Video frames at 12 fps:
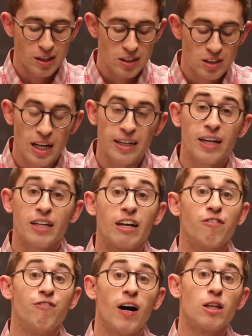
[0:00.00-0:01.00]
Second,
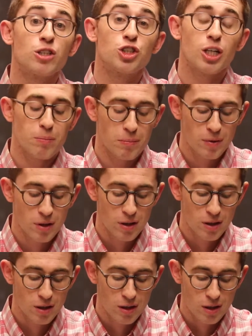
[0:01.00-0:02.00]
in fellowship.
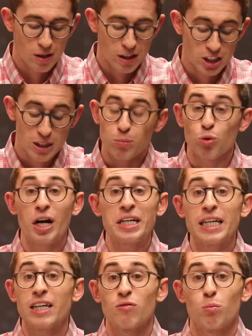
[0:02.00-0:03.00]
It's in
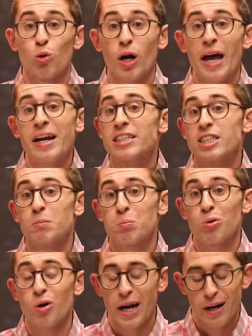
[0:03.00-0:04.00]
breaking of bread, it's in
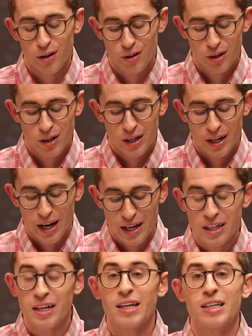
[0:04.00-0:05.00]
prayer,
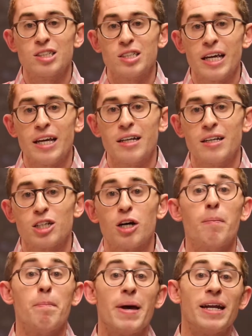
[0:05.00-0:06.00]
and it is in
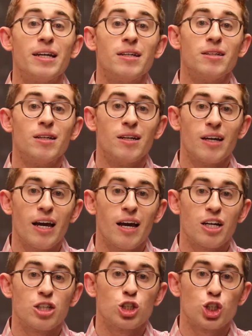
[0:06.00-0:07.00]
committed
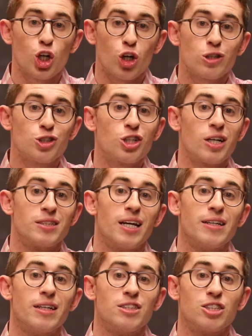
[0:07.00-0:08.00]
church
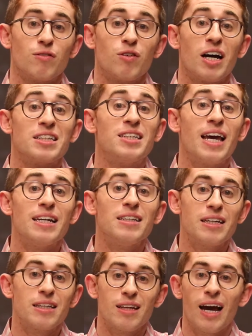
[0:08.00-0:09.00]
attendance, of
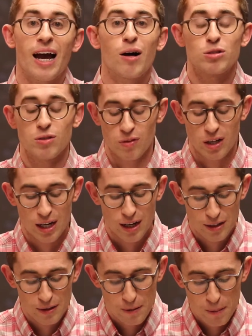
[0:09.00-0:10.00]
attending the house of
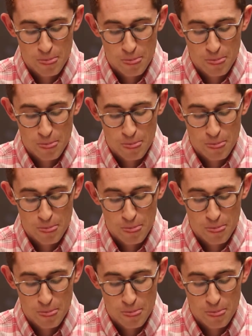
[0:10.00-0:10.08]
God.